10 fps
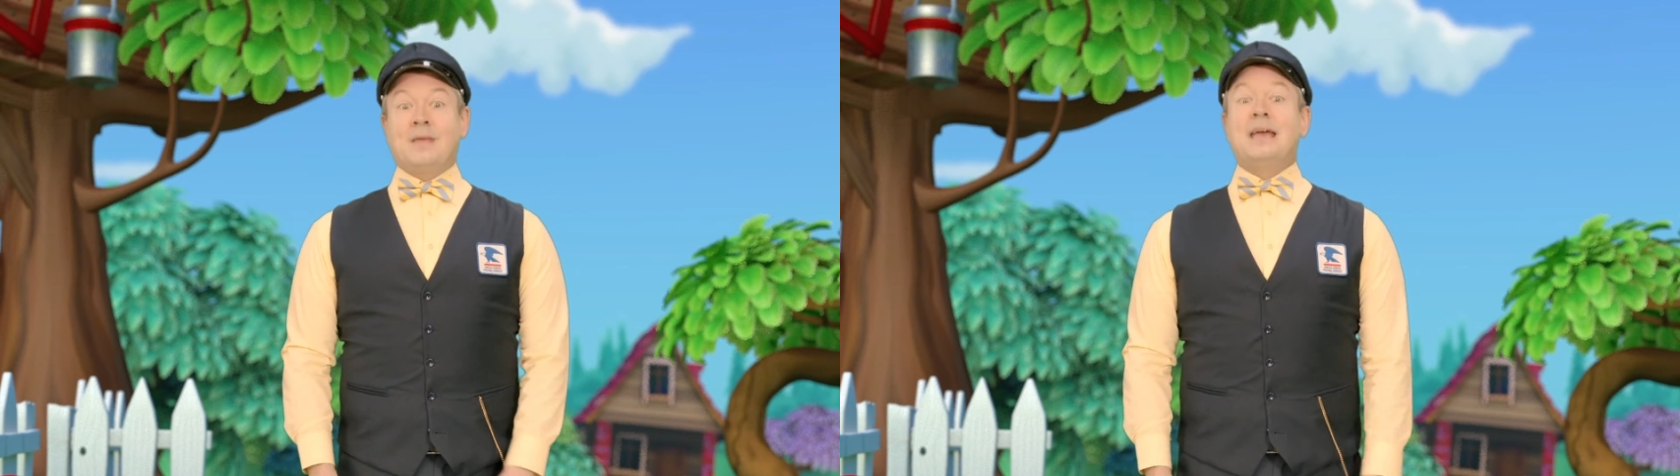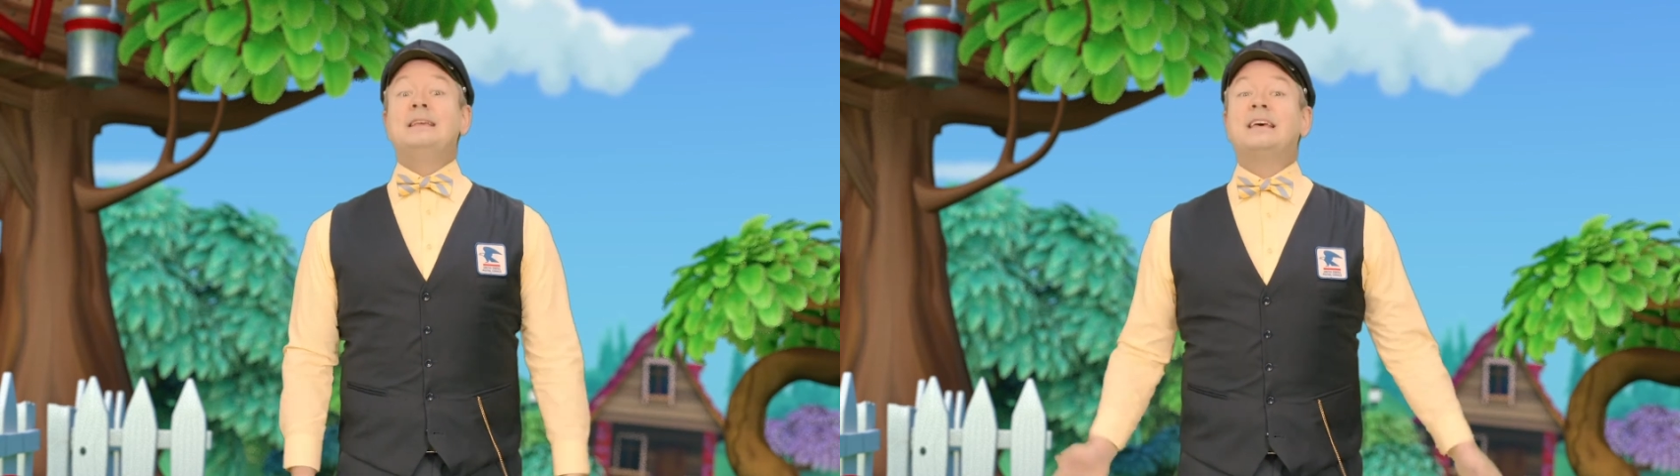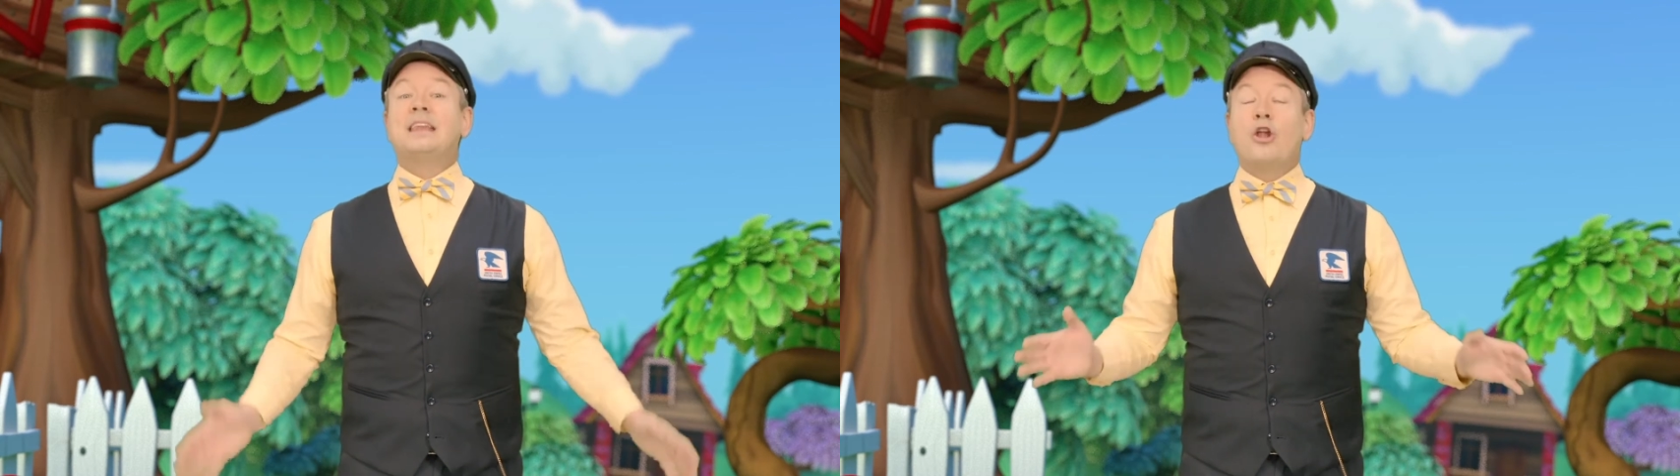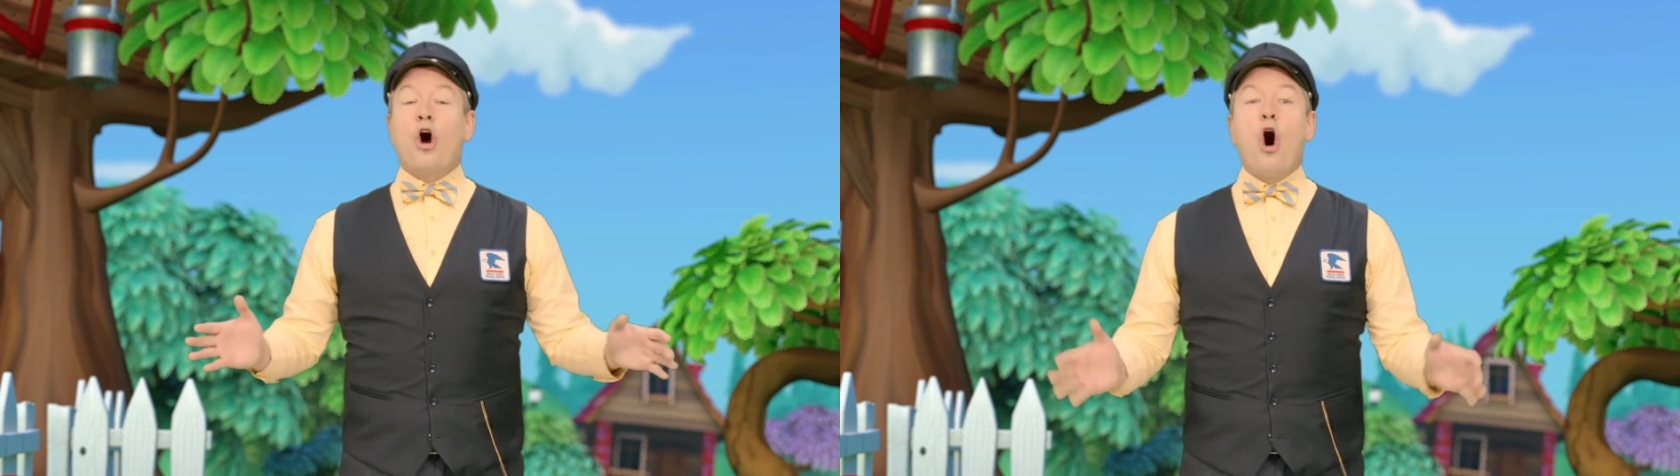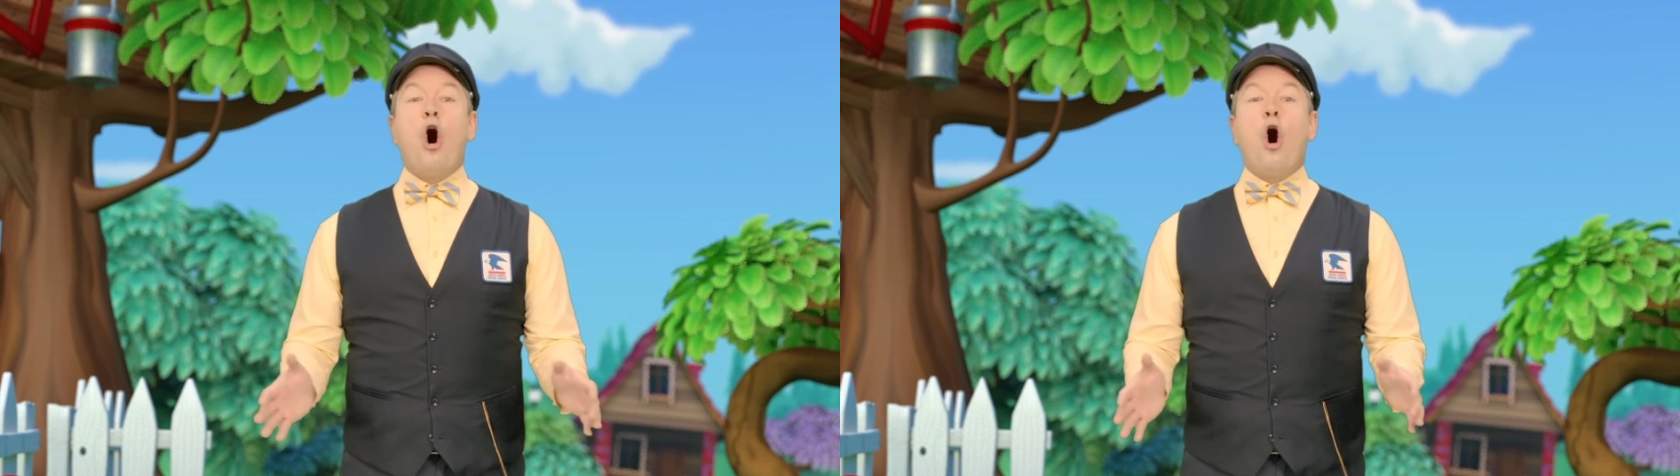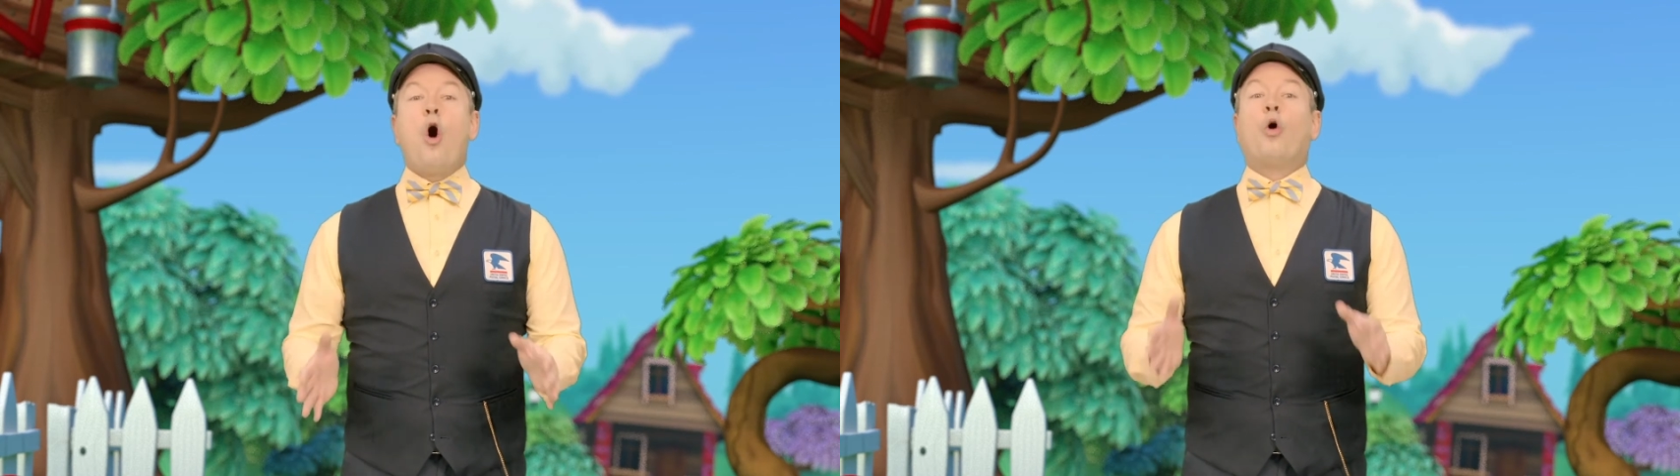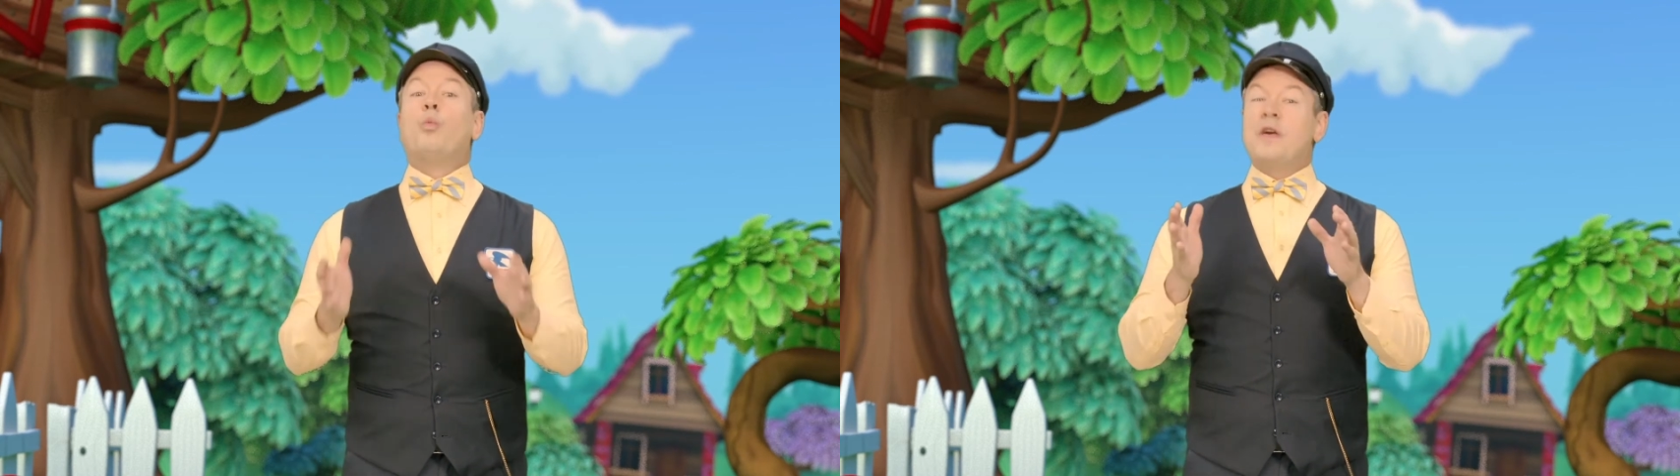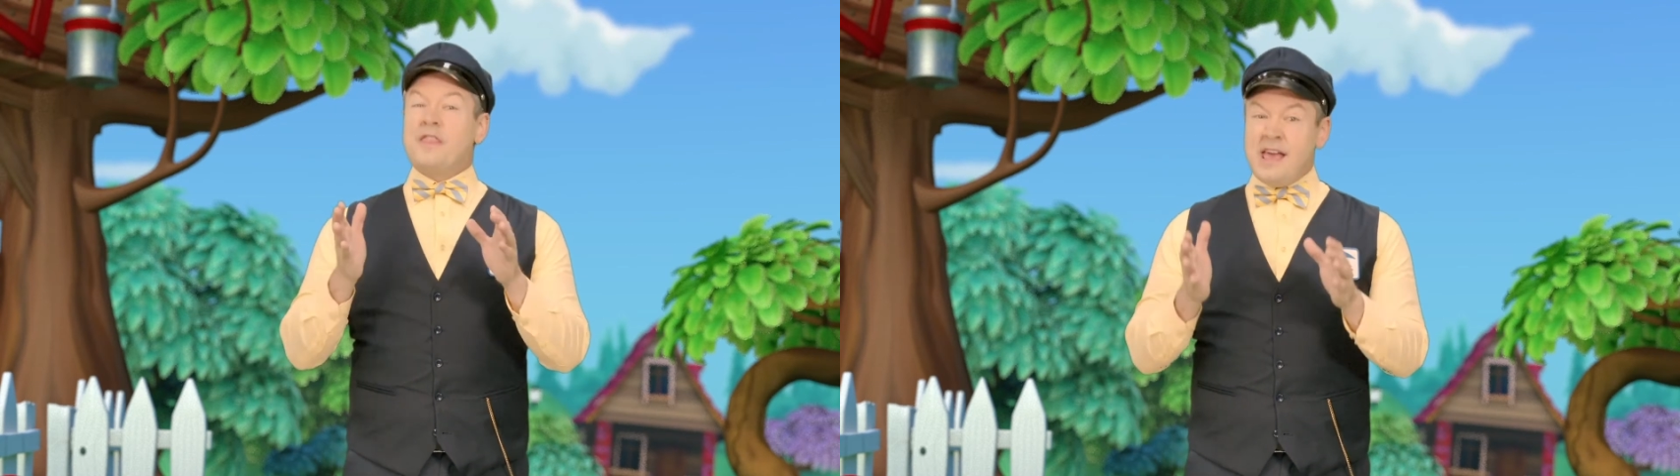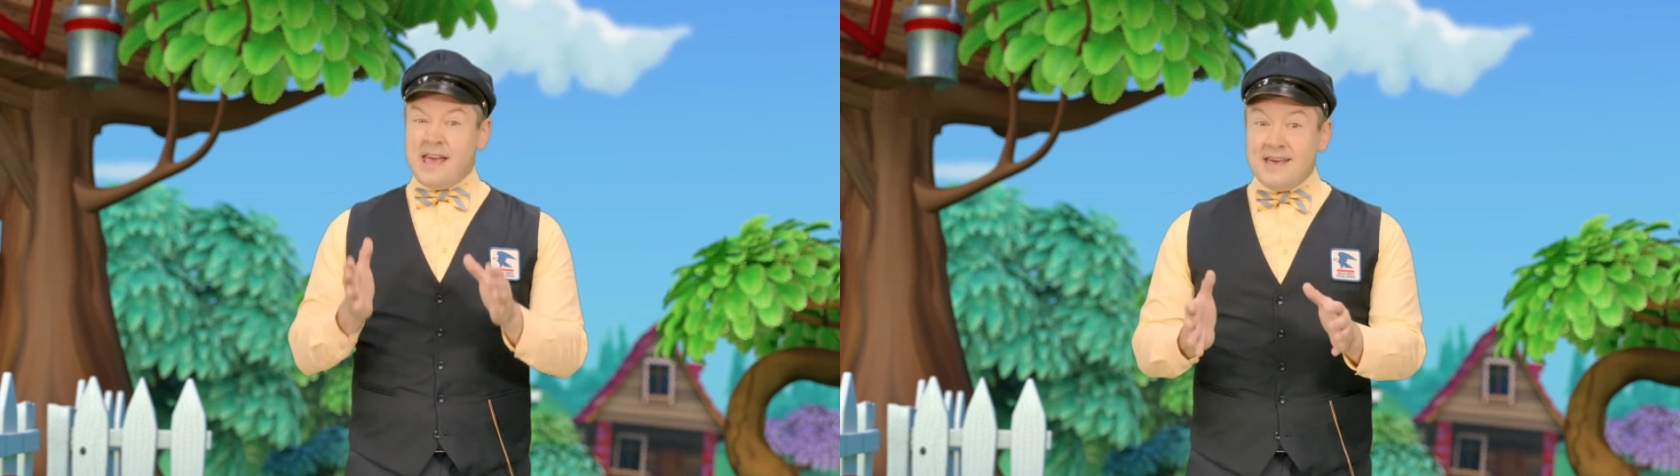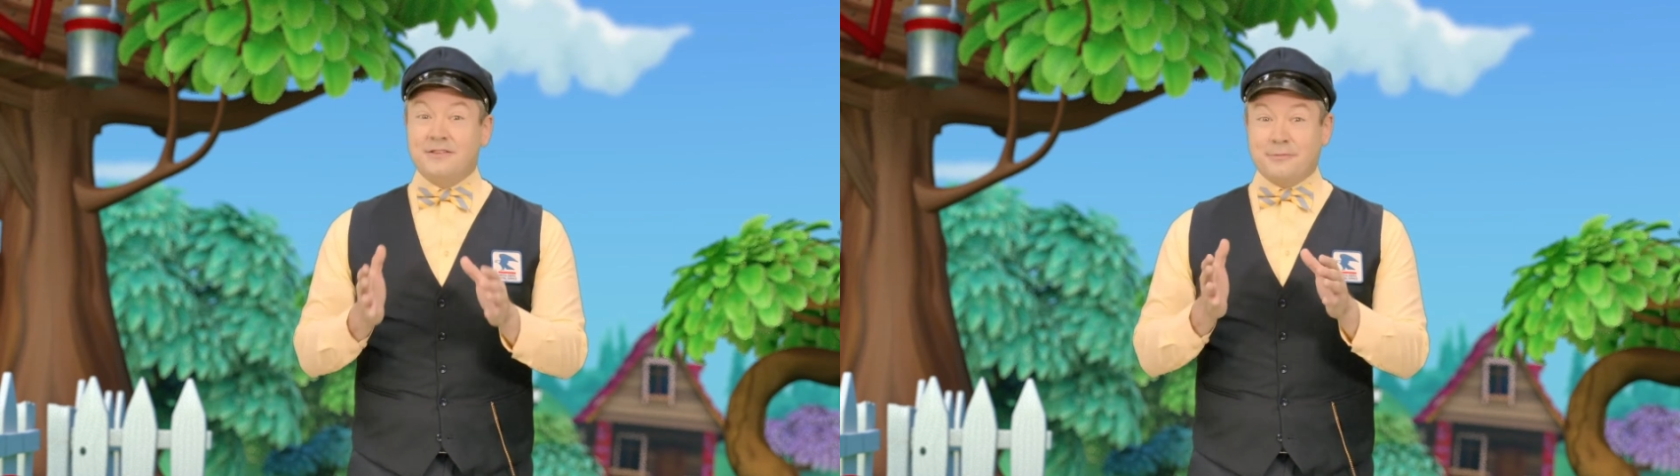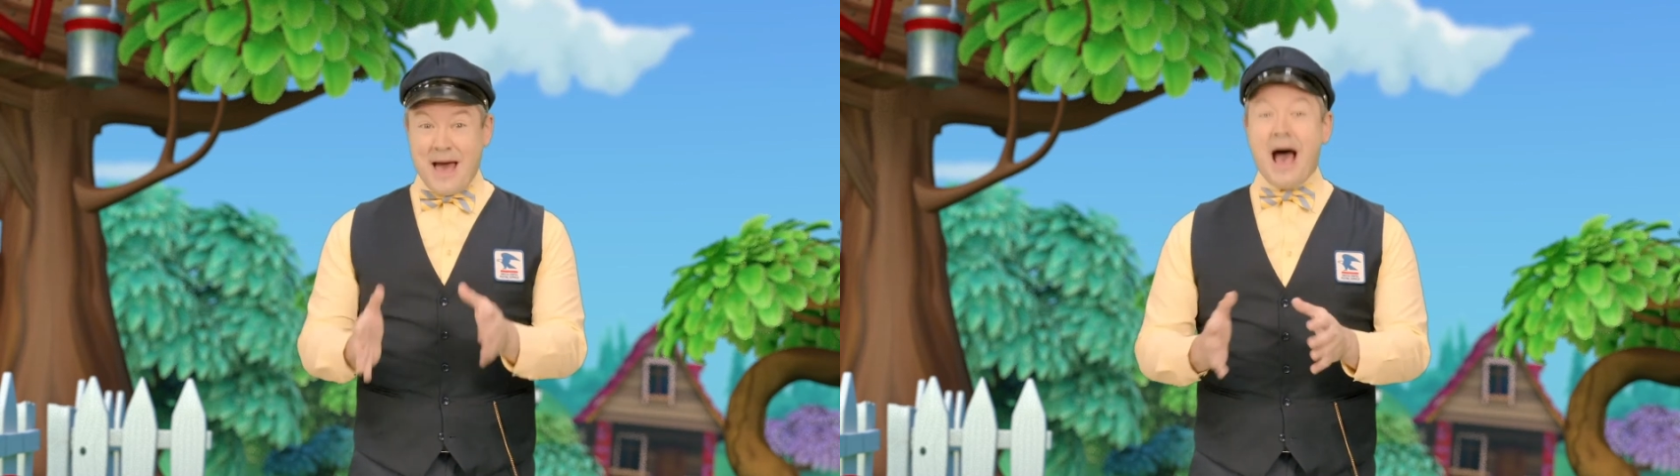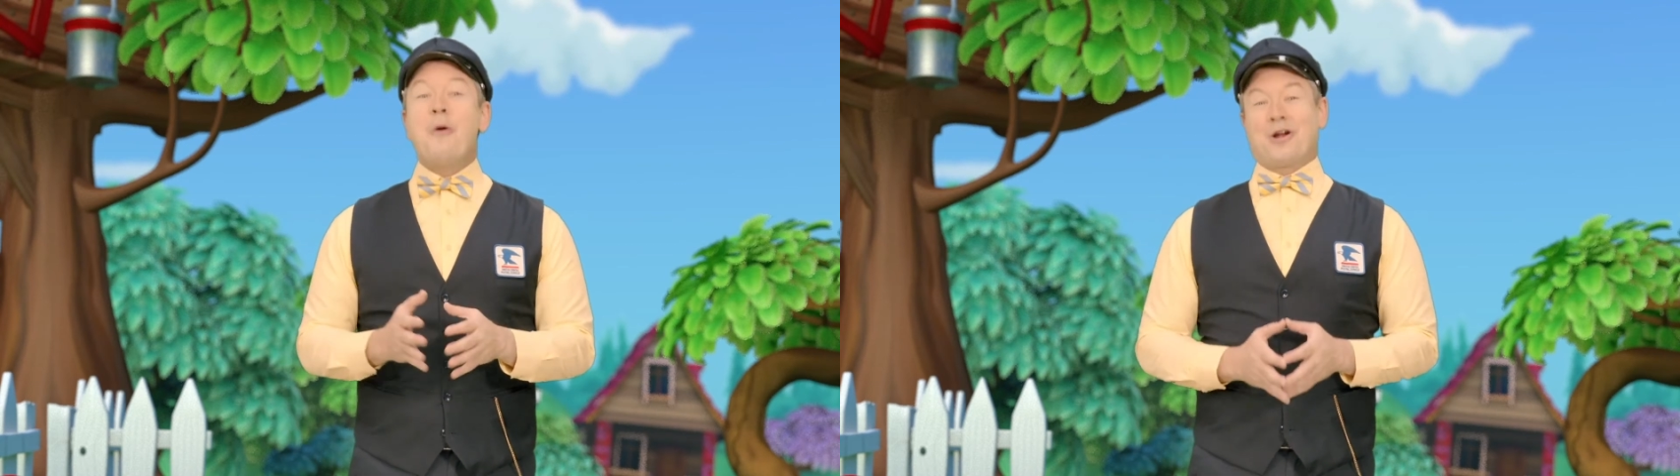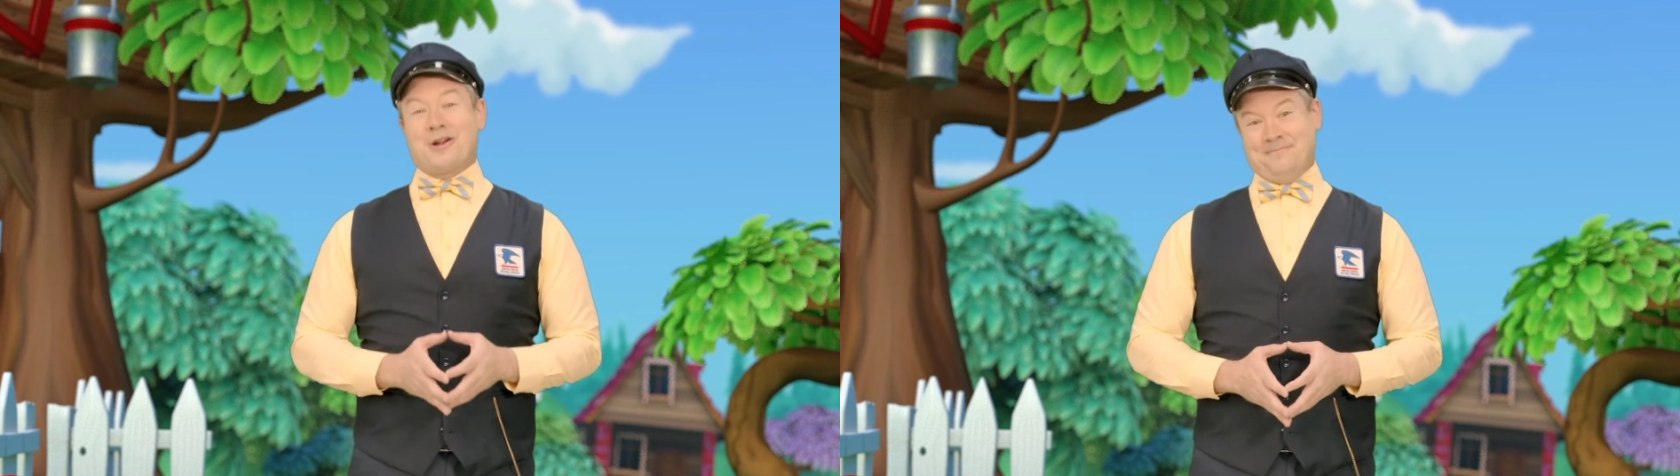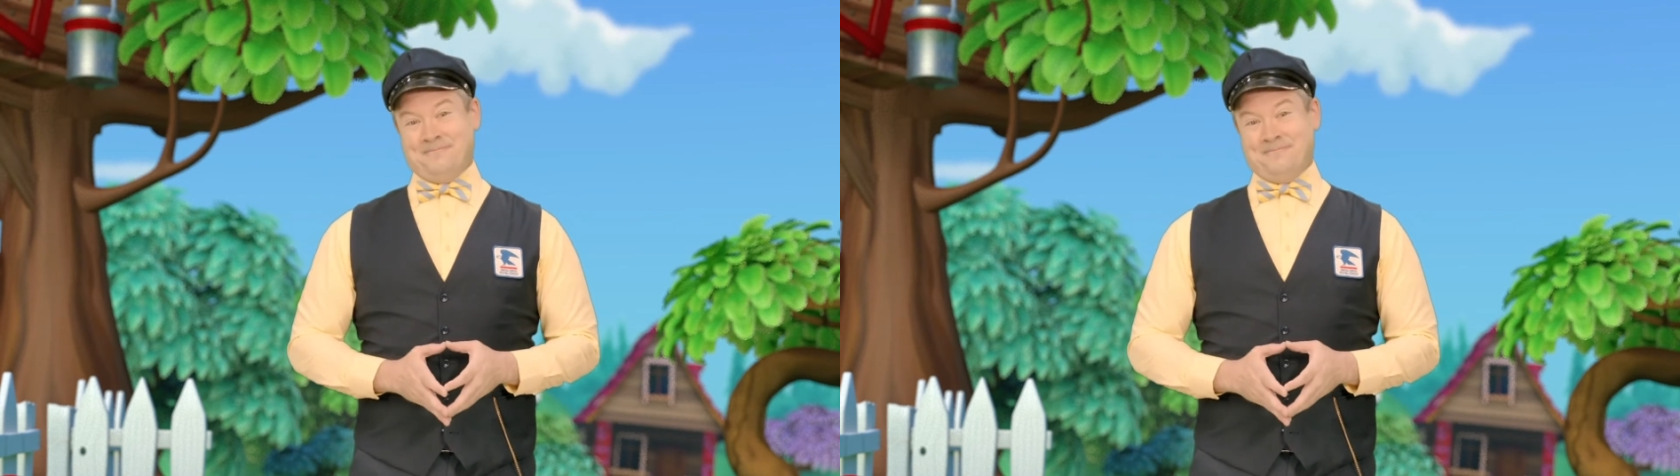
He did it all with His power.